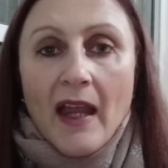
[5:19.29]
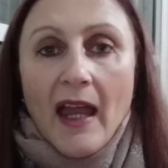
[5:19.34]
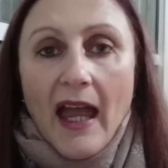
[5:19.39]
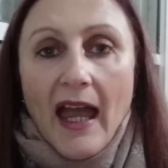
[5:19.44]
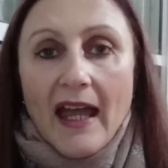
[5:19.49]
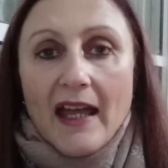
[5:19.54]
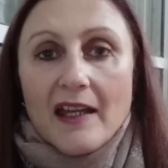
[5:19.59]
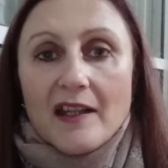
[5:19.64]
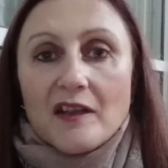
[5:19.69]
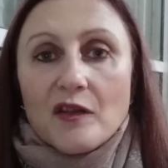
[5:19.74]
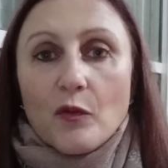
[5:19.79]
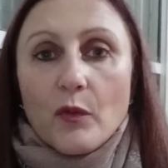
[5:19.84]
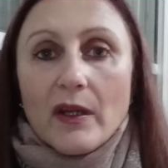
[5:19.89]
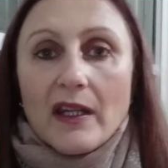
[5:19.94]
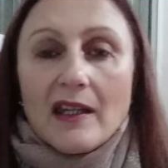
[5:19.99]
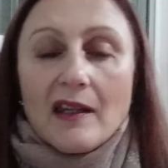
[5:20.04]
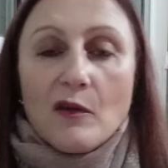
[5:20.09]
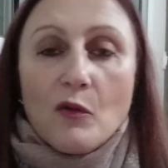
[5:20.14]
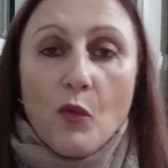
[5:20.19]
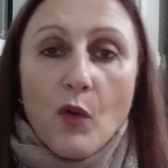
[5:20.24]
as
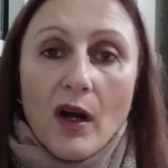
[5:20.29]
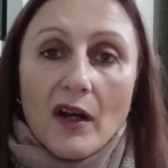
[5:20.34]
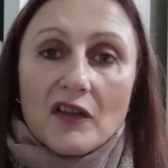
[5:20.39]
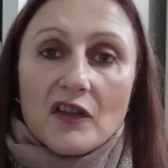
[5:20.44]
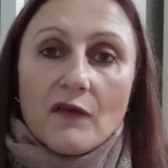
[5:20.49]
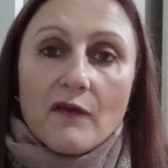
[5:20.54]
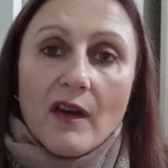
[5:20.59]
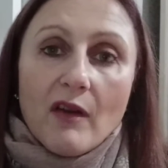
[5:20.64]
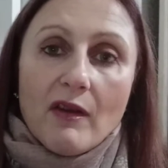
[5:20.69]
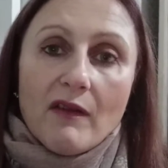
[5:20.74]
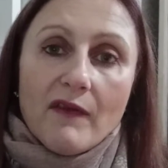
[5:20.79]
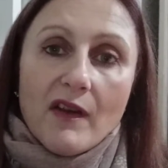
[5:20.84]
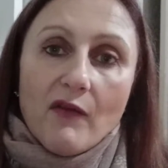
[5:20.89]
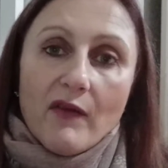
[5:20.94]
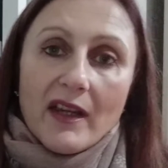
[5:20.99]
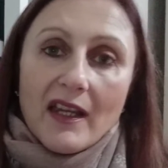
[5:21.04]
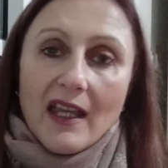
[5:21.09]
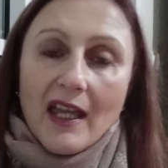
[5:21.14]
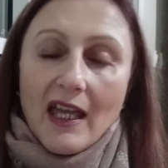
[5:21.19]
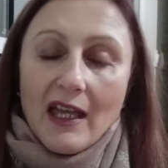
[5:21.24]
we watch very,
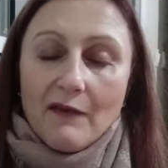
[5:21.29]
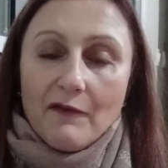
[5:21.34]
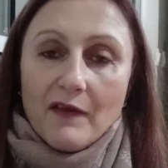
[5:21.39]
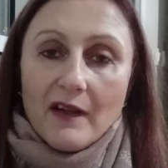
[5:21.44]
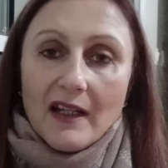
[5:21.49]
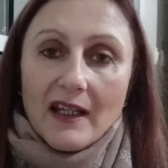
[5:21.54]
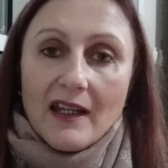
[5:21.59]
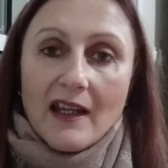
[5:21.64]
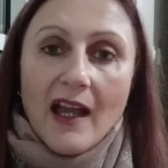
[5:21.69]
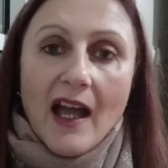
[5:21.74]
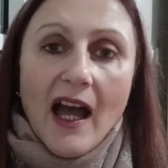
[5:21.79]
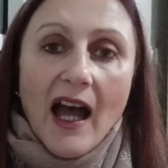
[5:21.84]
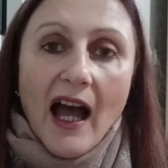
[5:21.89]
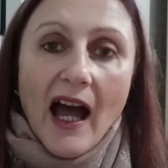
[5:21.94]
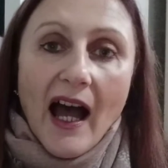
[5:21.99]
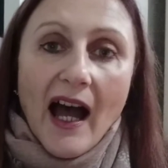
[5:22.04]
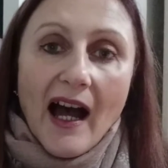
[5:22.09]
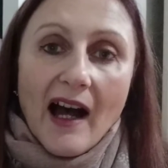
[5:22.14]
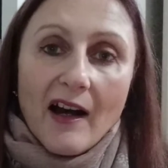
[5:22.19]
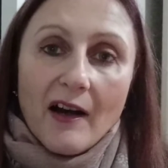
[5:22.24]
very carefully
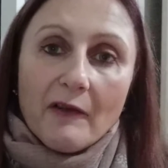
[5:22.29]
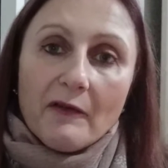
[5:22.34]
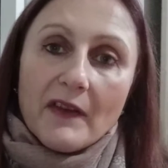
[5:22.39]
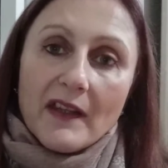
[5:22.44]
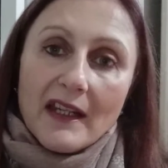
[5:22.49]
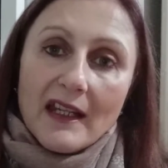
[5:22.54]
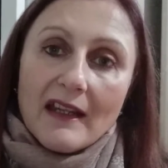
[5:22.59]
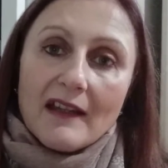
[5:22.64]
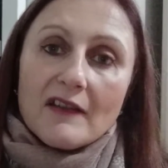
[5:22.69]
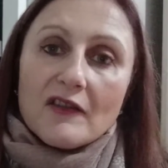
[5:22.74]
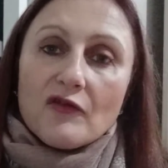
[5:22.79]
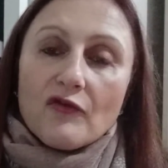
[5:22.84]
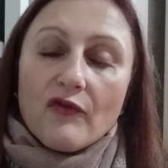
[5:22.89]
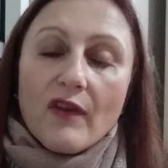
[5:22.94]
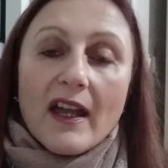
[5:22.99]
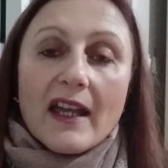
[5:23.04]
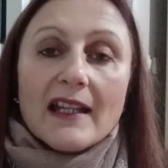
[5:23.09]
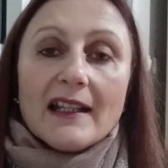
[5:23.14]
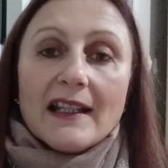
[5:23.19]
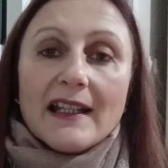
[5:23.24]
how the
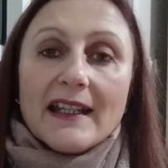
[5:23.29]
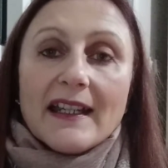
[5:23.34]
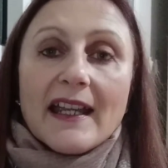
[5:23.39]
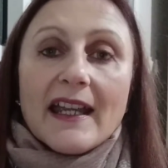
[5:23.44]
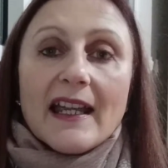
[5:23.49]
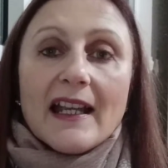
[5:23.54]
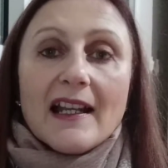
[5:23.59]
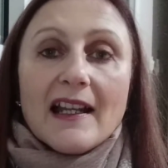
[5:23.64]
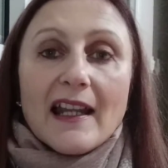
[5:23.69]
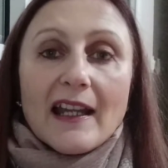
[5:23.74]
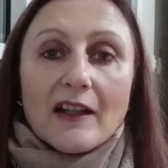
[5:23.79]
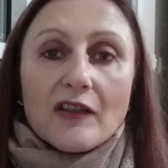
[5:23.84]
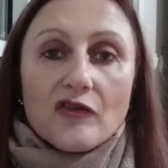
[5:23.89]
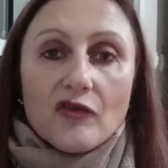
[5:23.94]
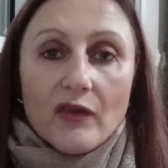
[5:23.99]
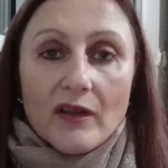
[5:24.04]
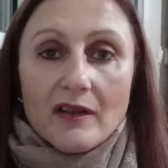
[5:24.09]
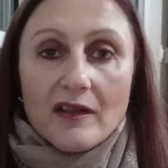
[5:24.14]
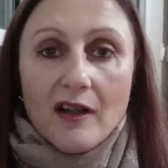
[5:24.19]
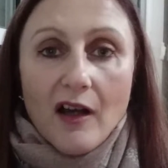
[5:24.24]
Israeli
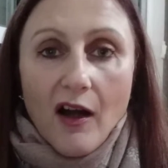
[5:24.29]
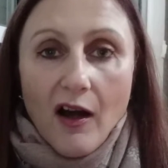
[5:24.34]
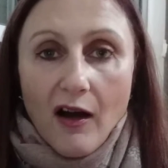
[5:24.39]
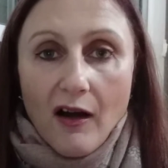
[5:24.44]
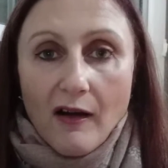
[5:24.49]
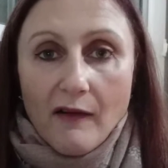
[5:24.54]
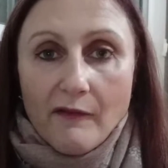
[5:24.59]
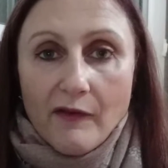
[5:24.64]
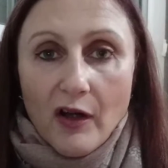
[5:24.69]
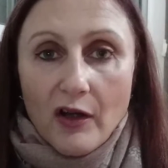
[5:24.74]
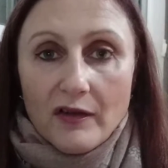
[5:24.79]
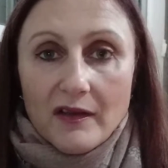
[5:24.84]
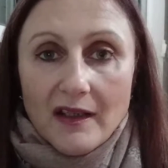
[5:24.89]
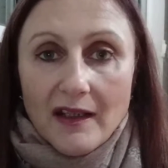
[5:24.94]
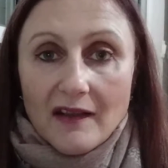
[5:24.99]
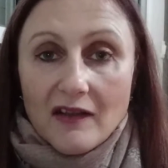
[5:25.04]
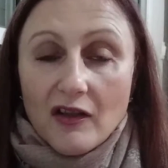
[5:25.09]
electorate are voting.